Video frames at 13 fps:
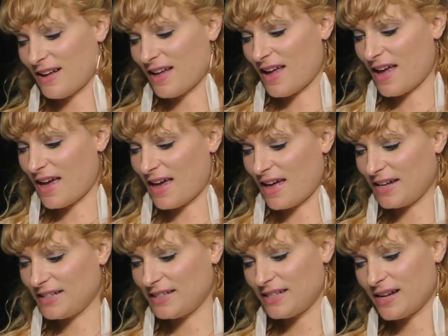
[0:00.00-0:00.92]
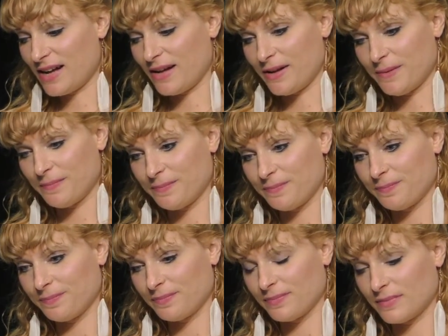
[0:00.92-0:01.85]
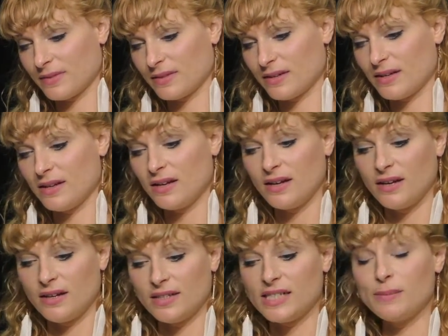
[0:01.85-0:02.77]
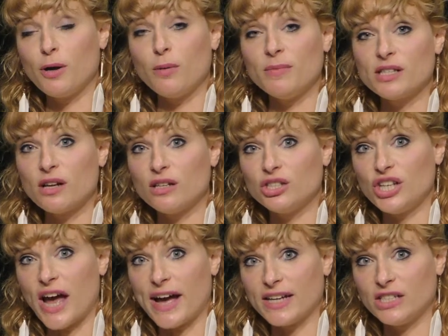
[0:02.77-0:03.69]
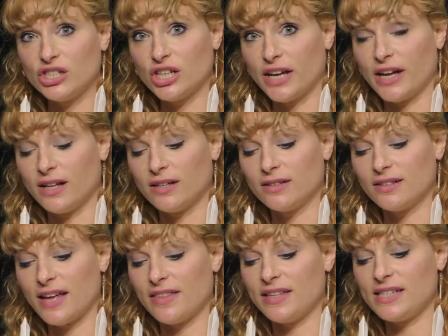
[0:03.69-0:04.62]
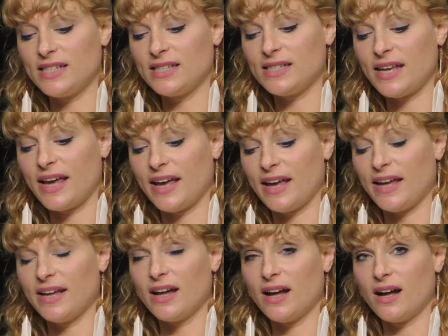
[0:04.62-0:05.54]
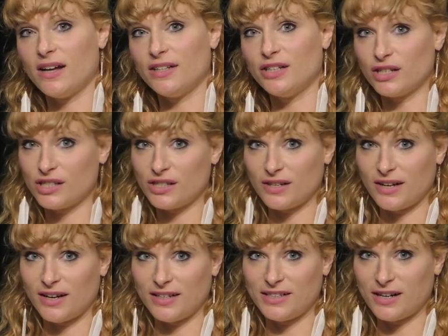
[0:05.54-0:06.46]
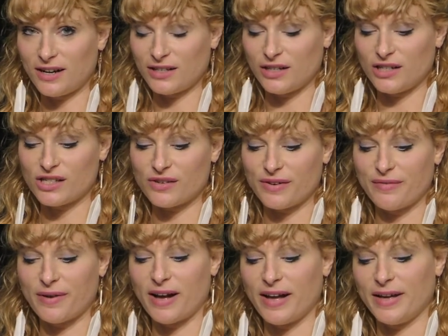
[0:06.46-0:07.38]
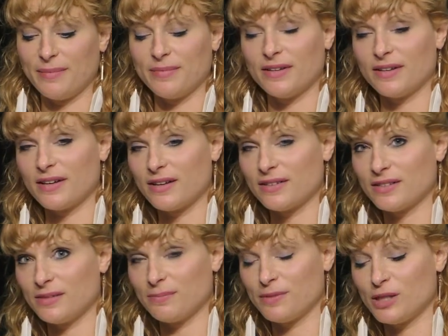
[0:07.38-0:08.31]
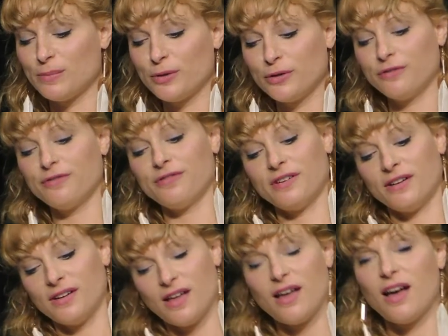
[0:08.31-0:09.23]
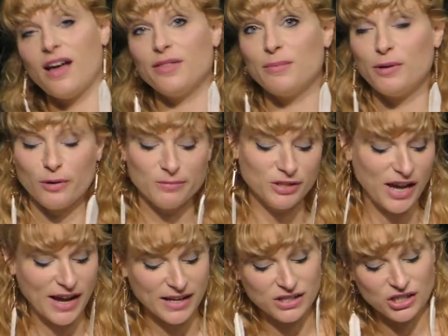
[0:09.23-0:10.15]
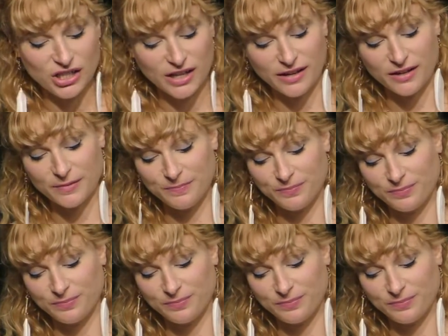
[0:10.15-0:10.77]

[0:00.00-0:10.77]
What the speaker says: And this poem is called Jack and Jill, and this is a dark nursery rhyme or spoof on the poem Jack and Jill.